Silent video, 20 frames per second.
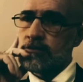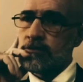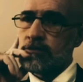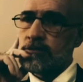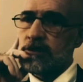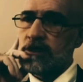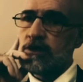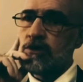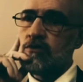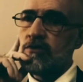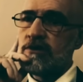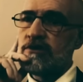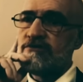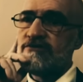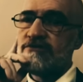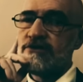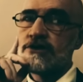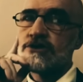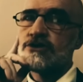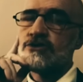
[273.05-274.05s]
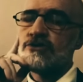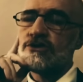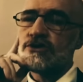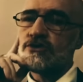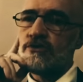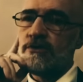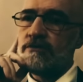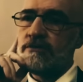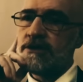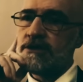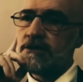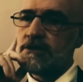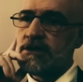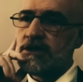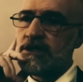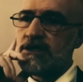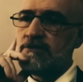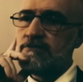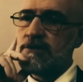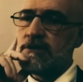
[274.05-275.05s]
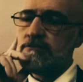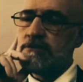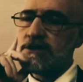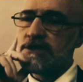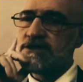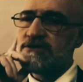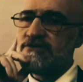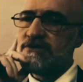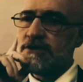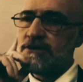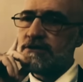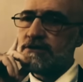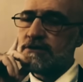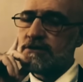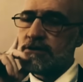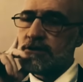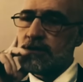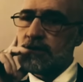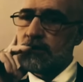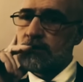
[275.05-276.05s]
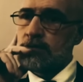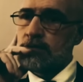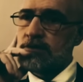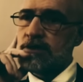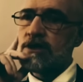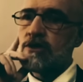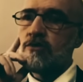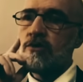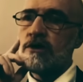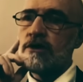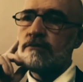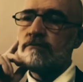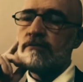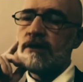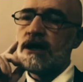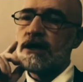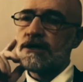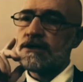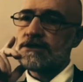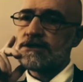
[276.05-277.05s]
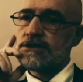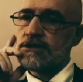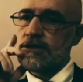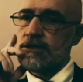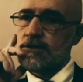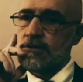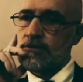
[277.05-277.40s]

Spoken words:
They don't want virtuous women in the public sphere. They don't want modesty.